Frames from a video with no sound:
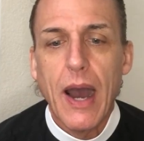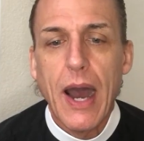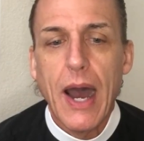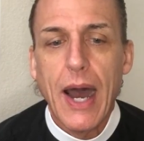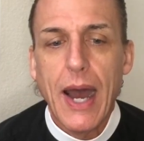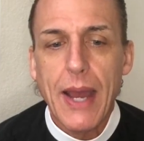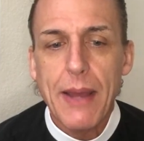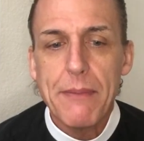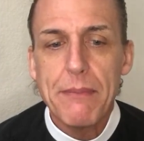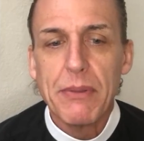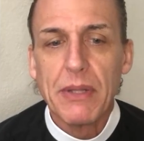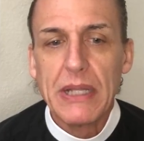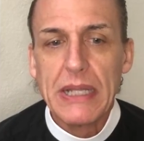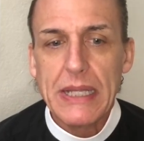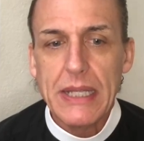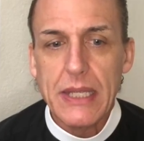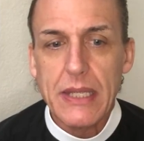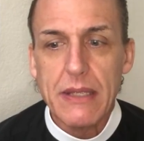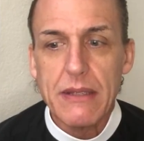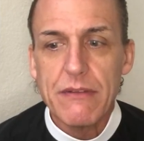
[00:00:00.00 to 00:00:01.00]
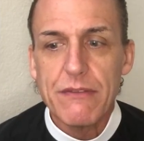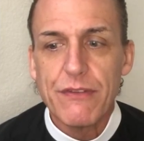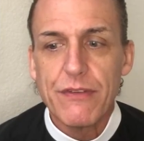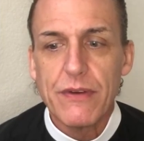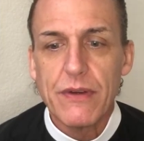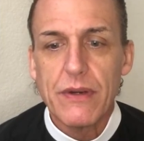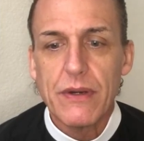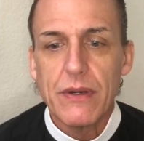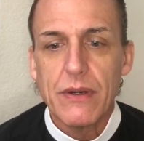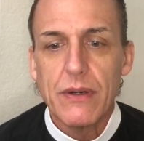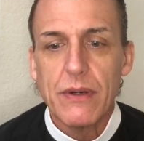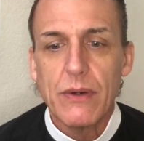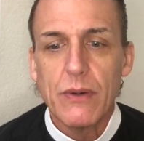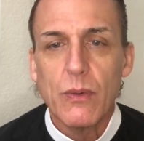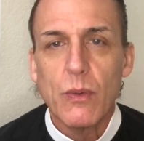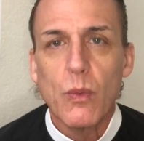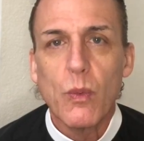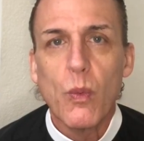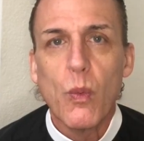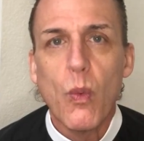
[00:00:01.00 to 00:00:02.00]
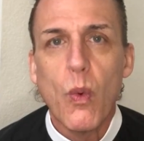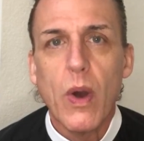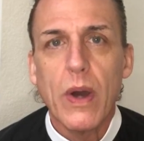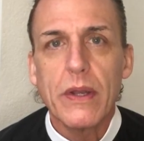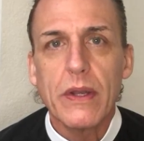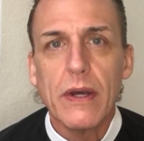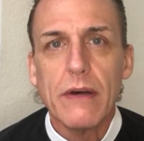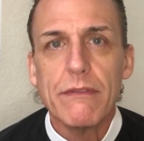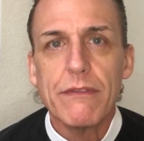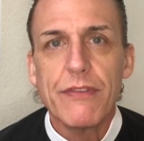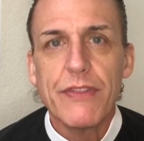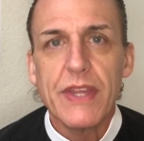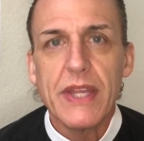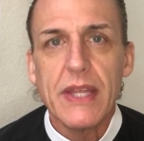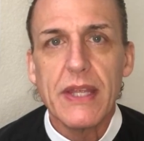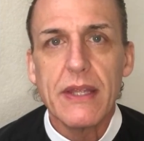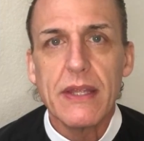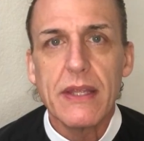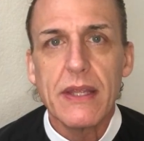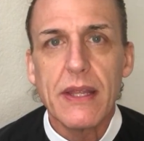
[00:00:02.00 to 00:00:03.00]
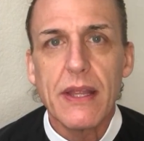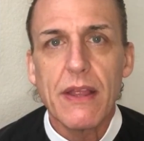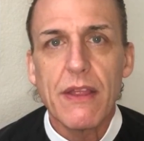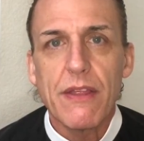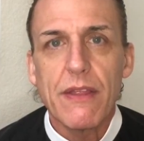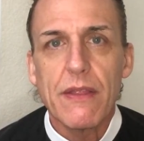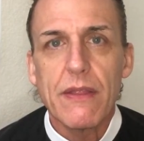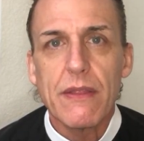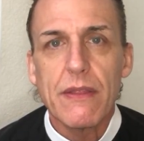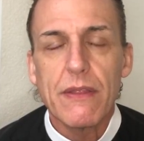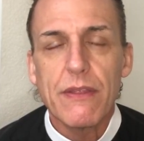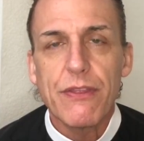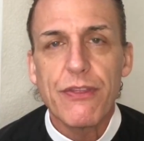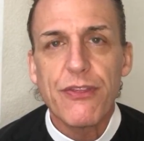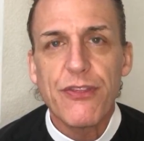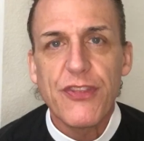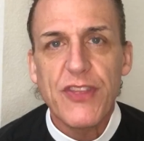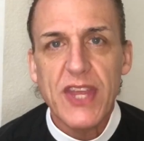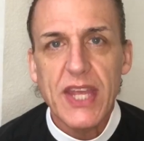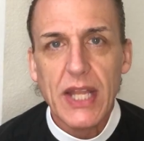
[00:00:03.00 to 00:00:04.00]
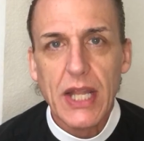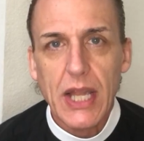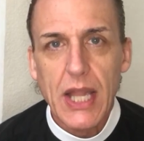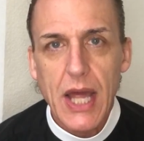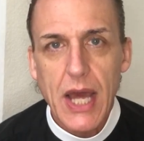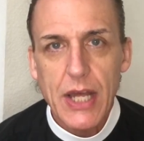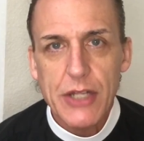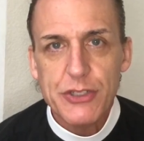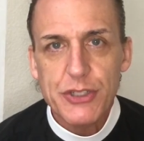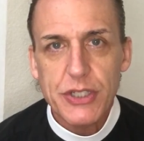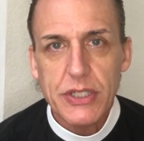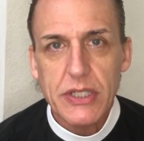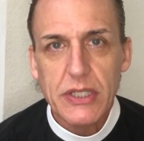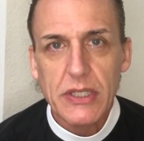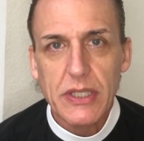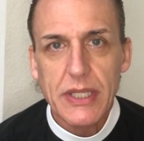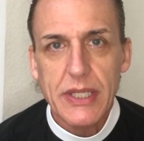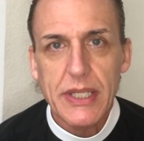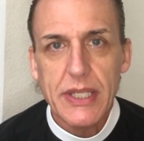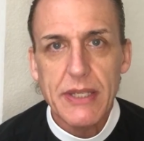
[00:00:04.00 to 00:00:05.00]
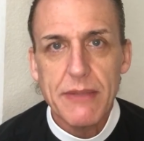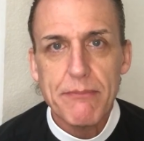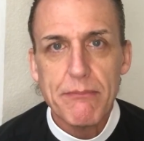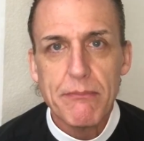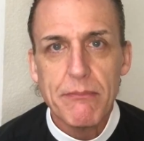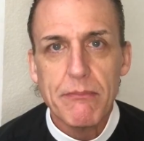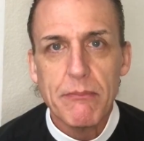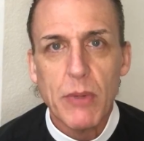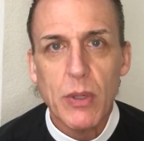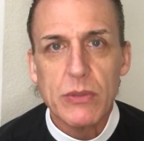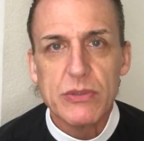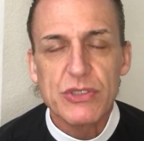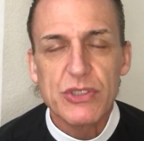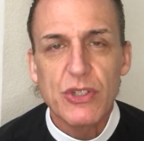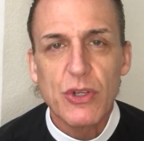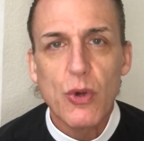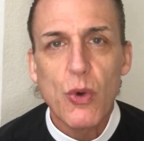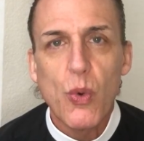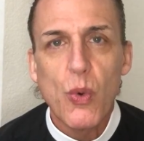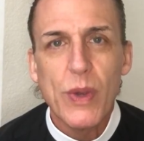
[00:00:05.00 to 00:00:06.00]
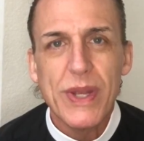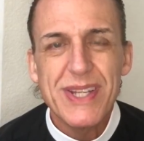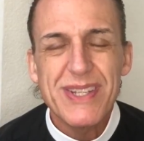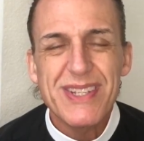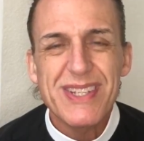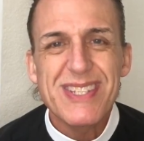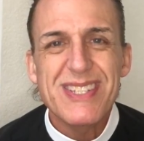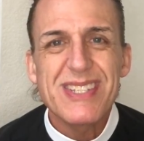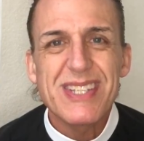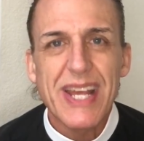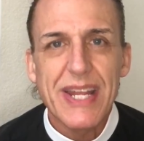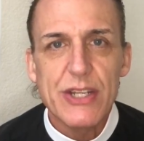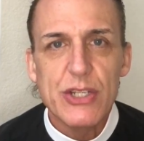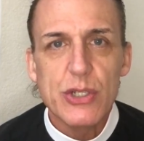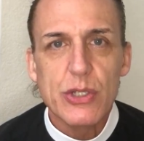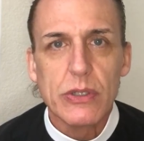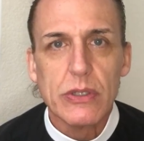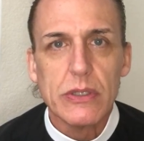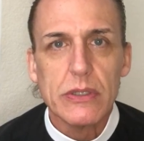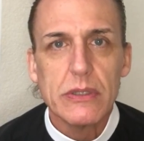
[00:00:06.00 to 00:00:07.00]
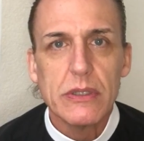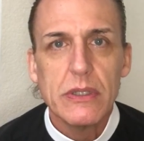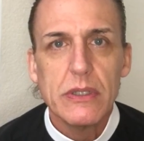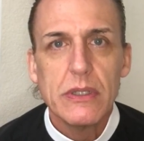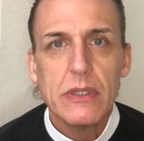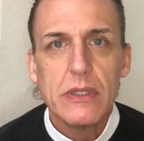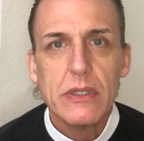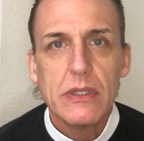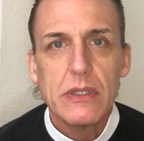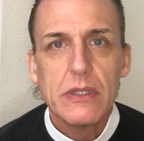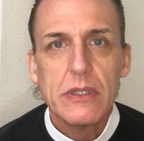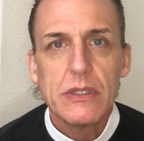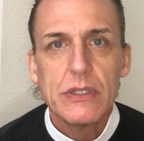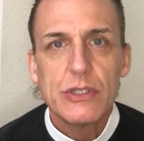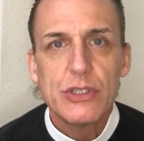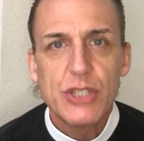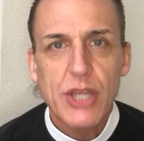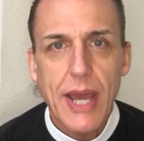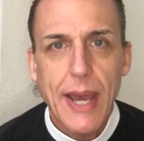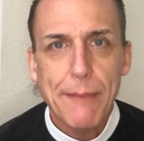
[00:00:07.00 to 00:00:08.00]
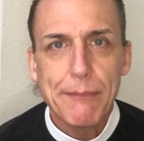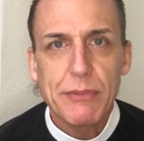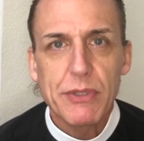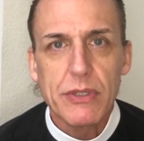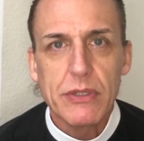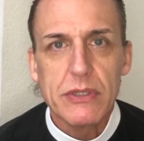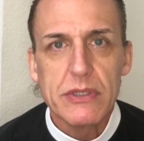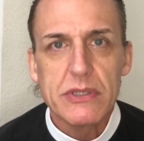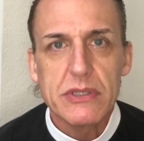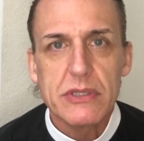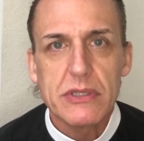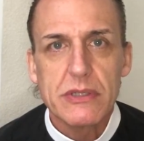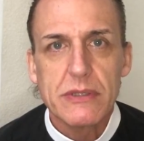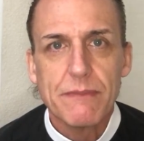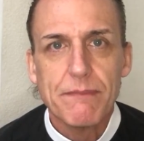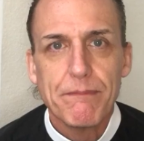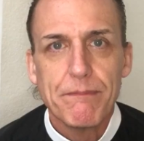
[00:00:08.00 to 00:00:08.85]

I believe one of the theologically most quintessential chapters